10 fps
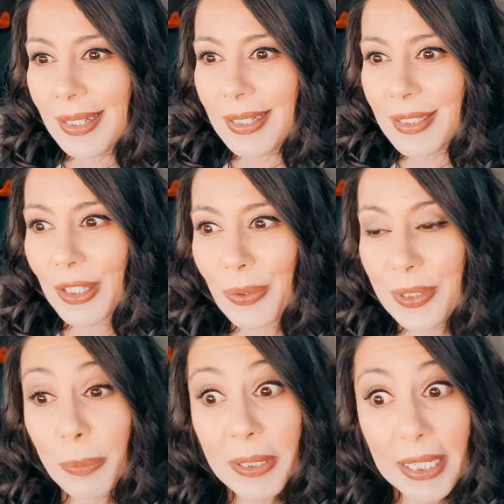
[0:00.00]
So
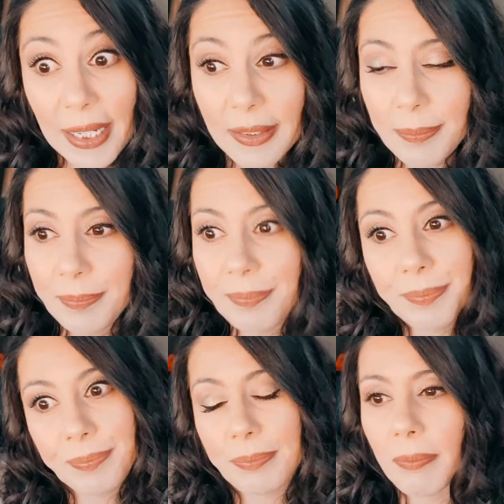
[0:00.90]
to begin,
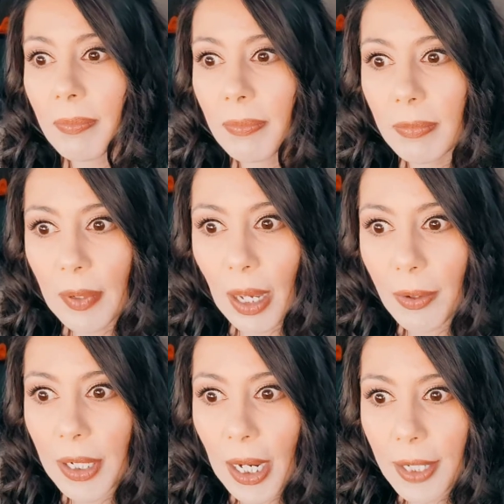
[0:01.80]
how
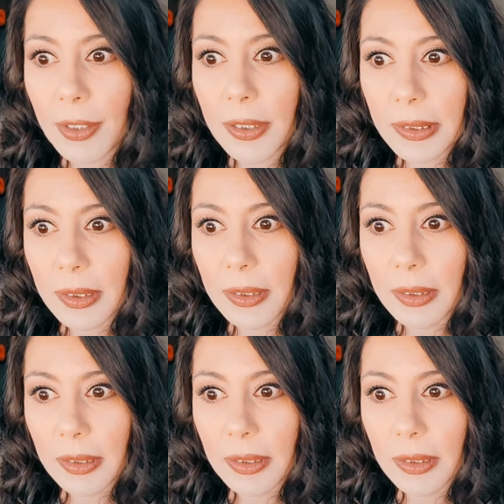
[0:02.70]
to honor
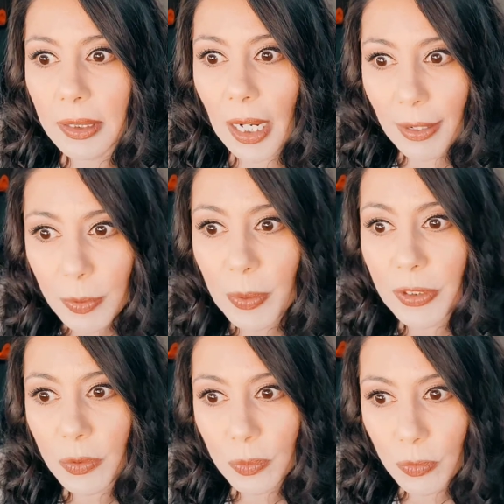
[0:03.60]

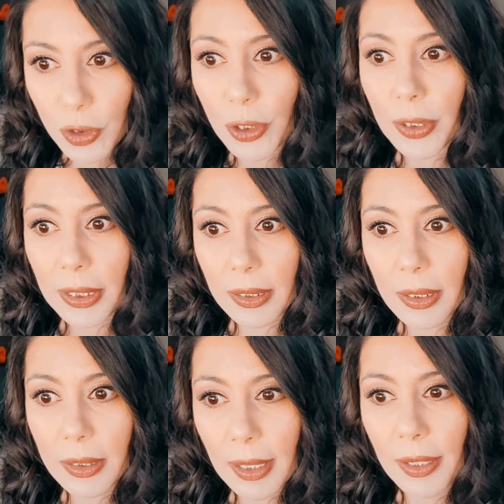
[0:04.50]
everyone's journey,
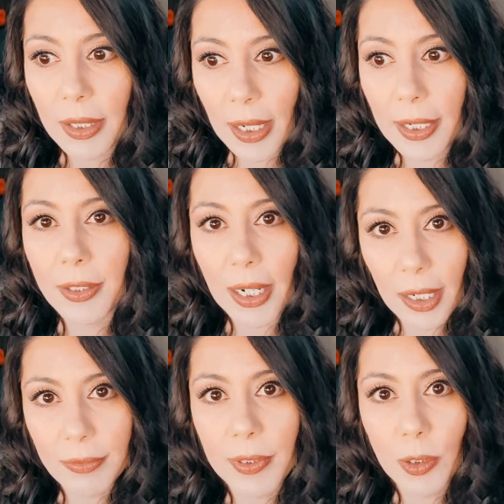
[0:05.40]
how to honor
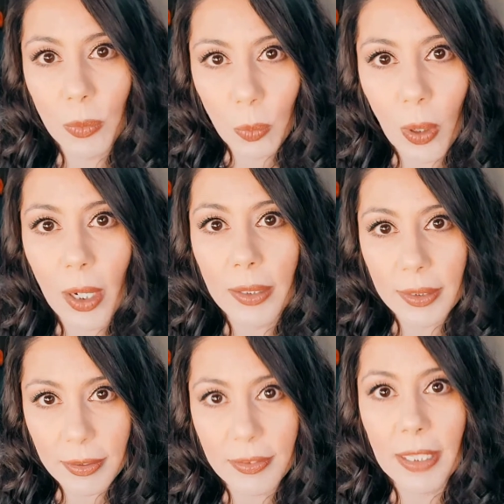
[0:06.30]
every walk
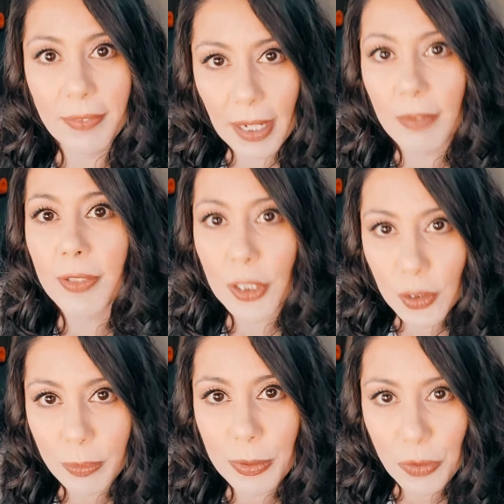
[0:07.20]
of life, every
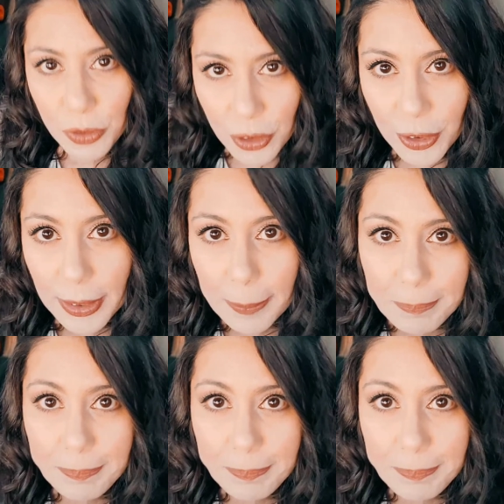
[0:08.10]
human's journey.